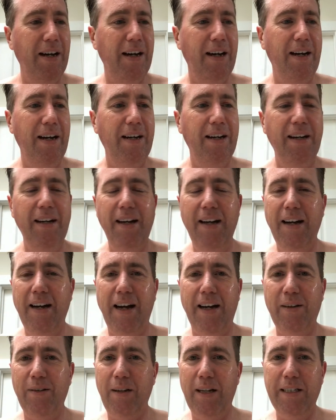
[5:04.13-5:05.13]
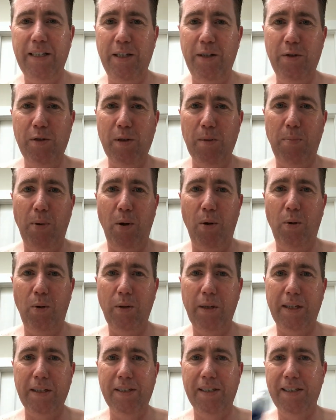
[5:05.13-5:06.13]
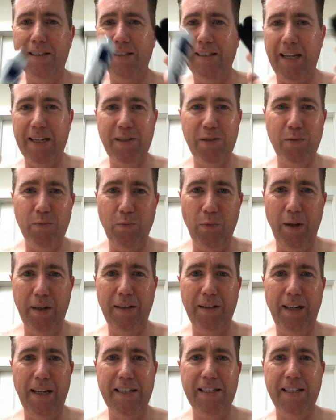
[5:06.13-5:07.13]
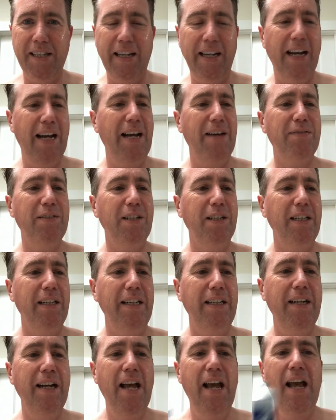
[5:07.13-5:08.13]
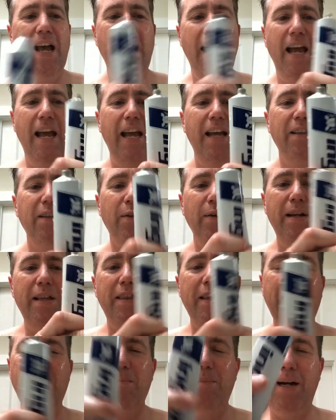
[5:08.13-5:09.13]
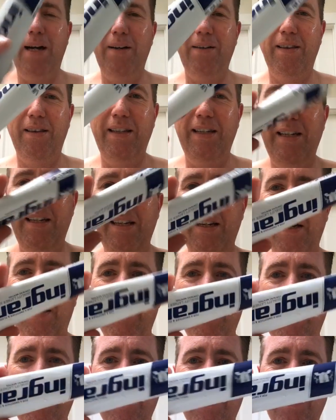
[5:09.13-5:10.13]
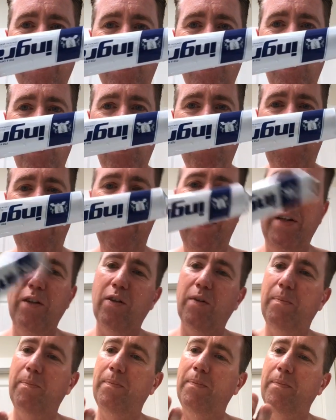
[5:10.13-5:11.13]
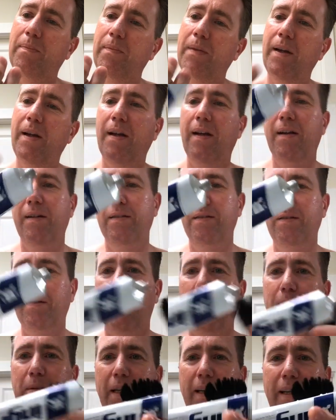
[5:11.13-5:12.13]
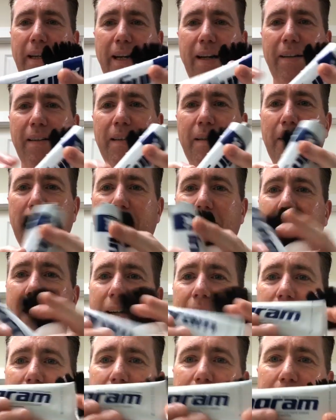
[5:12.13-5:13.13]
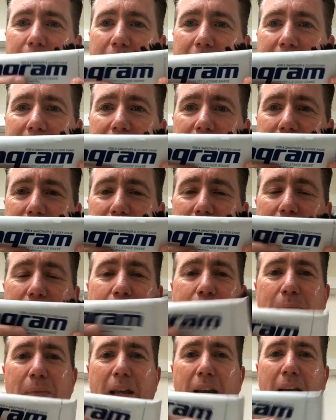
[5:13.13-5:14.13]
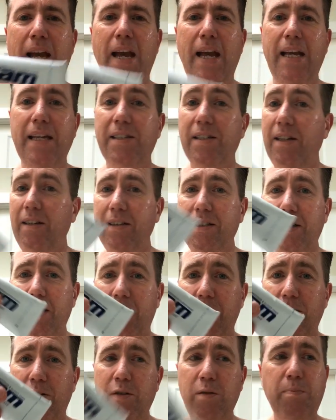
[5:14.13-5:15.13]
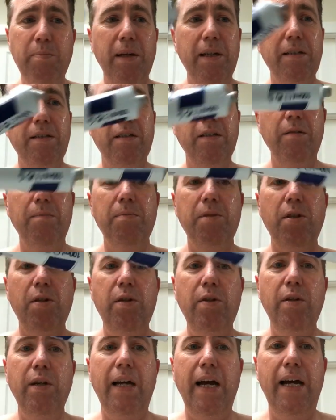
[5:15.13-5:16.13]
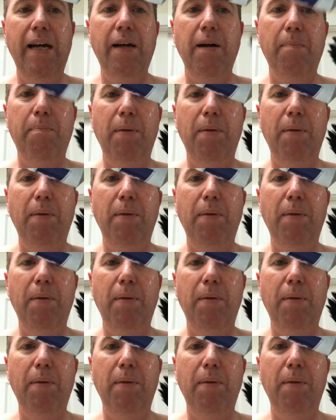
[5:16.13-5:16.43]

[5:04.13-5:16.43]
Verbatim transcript: Uh, I don't like to use a bowl because that's one less thing I have to clean. And the great thing about the, the tube of Ingram upside down. Let me hold it right. There we go. Is that it looks like a toothpaste tube, so you can kind of